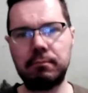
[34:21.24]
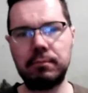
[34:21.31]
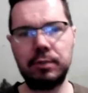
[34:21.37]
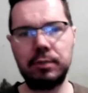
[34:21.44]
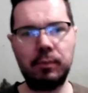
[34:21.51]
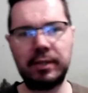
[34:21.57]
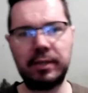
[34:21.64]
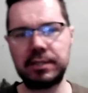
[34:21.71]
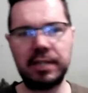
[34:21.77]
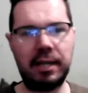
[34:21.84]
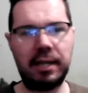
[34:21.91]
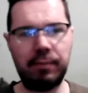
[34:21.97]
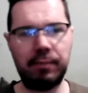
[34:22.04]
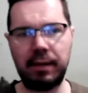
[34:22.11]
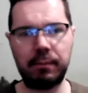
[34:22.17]
doing the
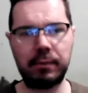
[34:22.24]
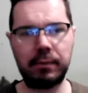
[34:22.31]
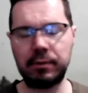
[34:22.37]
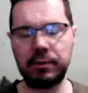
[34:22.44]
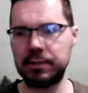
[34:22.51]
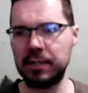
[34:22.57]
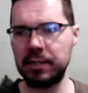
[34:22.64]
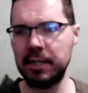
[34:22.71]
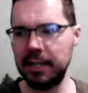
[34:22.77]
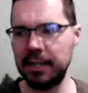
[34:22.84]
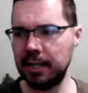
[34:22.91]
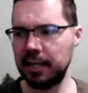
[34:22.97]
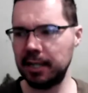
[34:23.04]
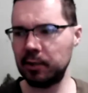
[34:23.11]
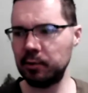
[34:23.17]
same thing,
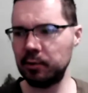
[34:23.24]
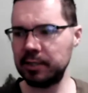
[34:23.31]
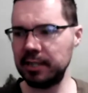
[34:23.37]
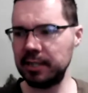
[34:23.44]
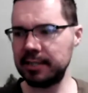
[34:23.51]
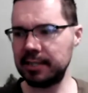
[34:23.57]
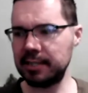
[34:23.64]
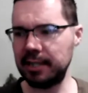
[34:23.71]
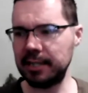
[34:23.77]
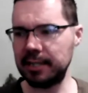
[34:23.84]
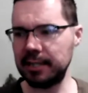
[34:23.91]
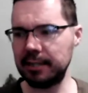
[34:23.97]
because it's like,